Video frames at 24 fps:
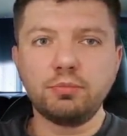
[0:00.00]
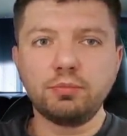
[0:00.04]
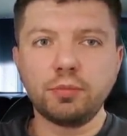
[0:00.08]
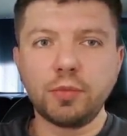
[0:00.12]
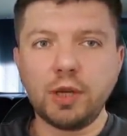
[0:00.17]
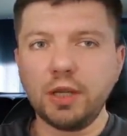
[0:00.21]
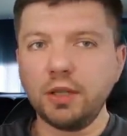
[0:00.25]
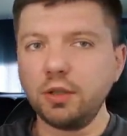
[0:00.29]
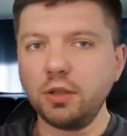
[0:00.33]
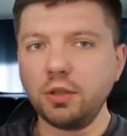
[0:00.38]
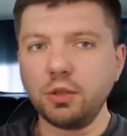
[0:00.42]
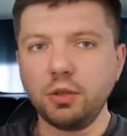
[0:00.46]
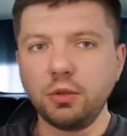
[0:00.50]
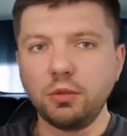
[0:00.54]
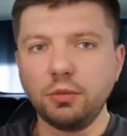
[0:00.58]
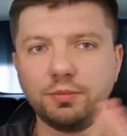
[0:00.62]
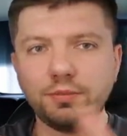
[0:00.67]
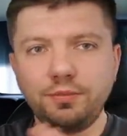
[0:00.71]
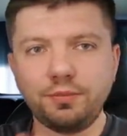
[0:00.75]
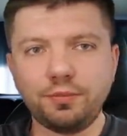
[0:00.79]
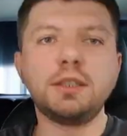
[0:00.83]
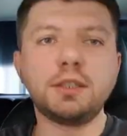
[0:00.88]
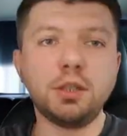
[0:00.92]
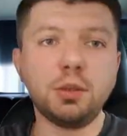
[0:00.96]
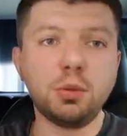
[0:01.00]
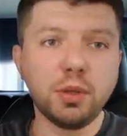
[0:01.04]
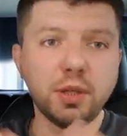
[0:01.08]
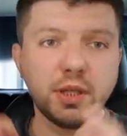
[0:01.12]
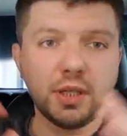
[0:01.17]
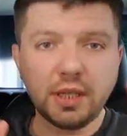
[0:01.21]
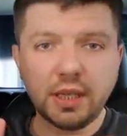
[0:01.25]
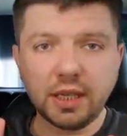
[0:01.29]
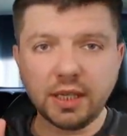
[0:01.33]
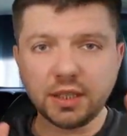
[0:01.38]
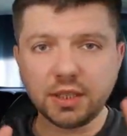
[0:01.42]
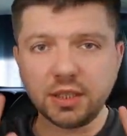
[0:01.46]
I don't know. So
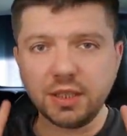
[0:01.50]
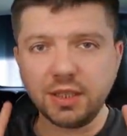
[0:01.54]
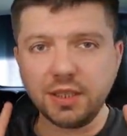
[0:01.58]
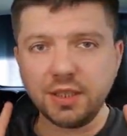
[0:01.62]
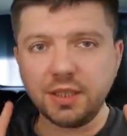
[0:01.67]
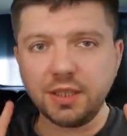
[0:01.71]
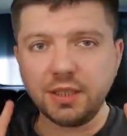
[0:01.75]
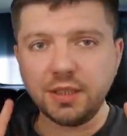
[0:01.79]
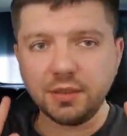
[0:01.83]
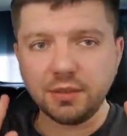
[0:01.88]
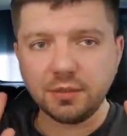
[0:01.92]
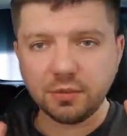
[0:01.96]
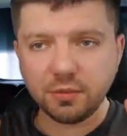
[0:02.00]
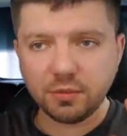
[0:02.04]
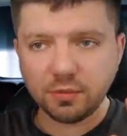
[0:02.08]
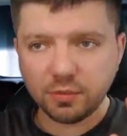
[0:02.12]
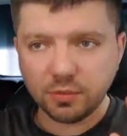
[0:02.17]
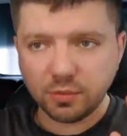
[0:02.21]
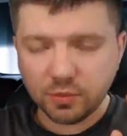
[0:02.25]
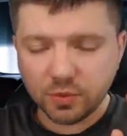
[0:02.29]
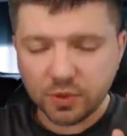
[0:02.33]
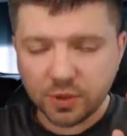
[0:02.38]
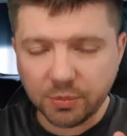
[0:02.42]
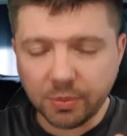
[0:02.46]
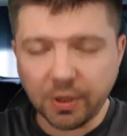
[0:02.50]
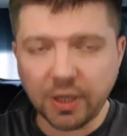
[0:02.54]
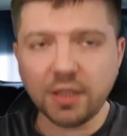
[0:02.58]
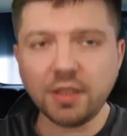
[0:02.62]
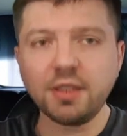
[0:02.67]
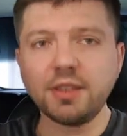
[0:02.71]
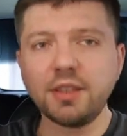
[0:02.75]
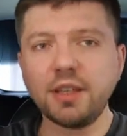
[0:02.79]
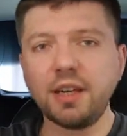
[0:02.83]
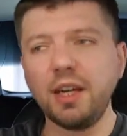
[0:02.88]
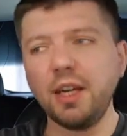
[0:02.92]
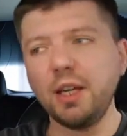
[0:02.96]
we actually
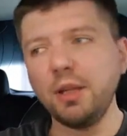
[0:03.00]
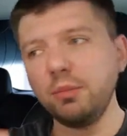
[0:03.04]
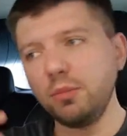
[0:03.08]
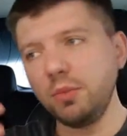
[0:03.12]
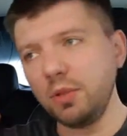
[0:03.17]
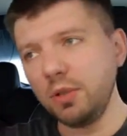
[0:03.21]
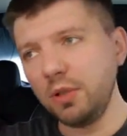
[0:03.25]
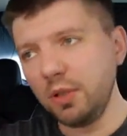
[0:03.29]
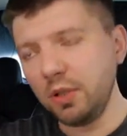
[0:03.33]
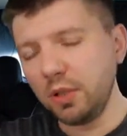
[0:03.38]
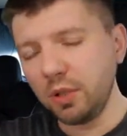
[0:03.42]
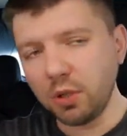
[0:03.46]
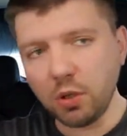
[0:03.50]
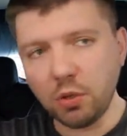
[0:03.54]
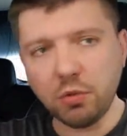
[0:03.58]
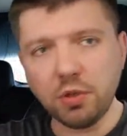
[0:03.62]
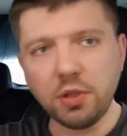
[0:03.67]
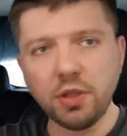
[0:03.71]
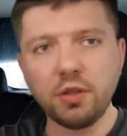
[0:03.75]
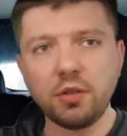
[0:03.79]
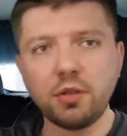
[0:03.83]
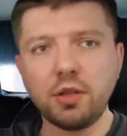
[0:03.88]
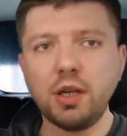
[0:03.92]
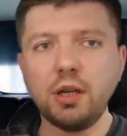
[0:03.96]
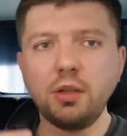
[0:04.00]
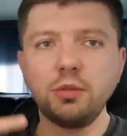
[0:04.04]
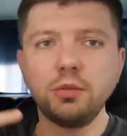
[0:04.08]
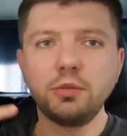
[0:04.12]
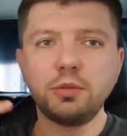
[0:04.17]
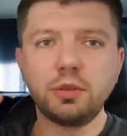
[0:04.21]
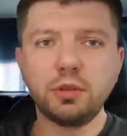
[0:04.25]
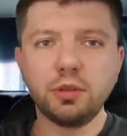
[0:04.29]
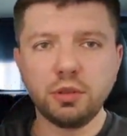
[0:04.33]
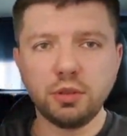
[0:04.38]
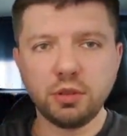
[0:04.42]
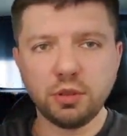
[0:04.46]
spent time going
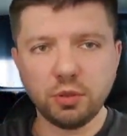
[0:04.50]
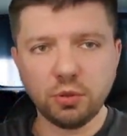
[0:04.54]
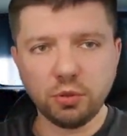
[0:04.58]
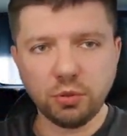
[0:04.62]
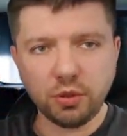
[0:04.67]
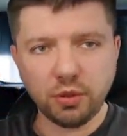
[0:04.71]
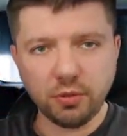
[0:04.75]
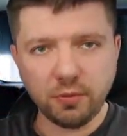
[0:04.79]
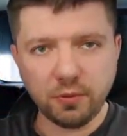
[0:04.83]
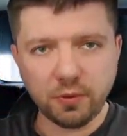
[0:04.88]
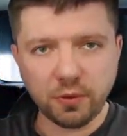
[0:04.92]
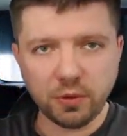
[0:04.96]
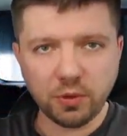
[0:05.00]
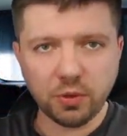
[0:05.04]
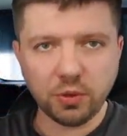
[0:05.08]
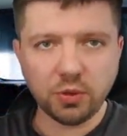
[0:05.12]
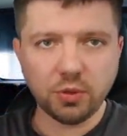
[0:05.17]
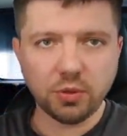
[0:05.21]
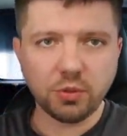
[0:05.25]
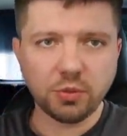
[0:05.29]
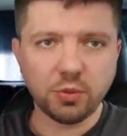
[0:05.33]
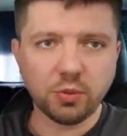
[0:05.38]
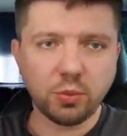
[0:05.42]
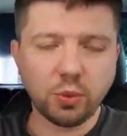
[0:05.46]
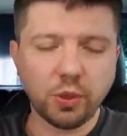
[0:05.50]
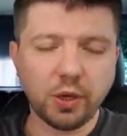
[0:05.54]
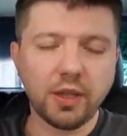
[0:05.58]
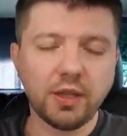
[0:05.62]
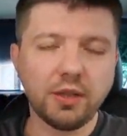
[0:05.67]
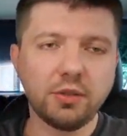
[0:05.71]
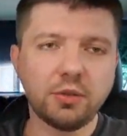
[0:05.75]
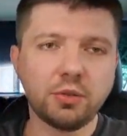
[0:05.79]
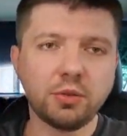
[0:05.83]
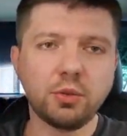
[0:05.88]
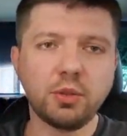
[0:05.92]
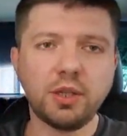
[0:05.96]
around looking for a
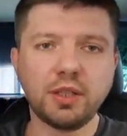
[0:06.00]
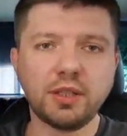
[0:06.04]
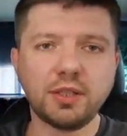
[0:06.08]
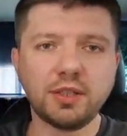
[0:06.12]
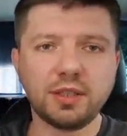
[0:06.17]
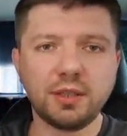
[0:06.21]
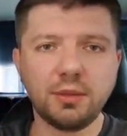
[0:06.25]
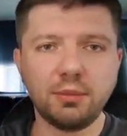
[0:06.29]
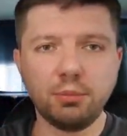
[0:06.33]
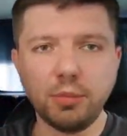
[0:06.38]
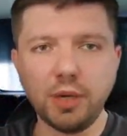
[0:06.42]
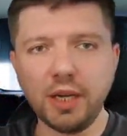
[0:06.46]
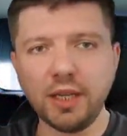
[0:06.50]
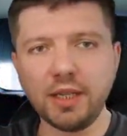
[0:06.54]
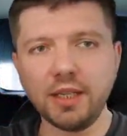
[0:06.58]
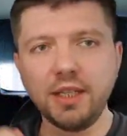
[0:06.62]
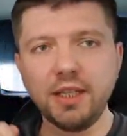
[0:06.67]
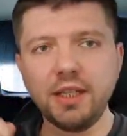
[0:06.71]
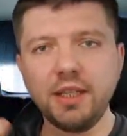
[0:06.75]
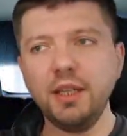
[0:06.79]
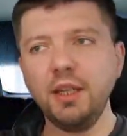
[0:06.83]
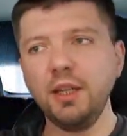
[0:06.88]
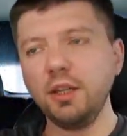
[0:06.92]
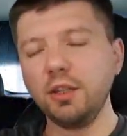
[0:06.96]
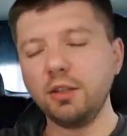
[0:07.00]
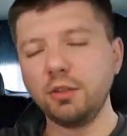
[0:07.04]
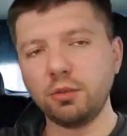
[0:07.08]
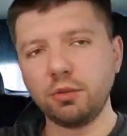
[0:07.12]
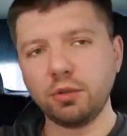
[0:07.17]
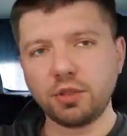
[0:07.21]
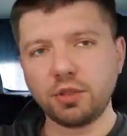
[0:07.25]
way to get some money to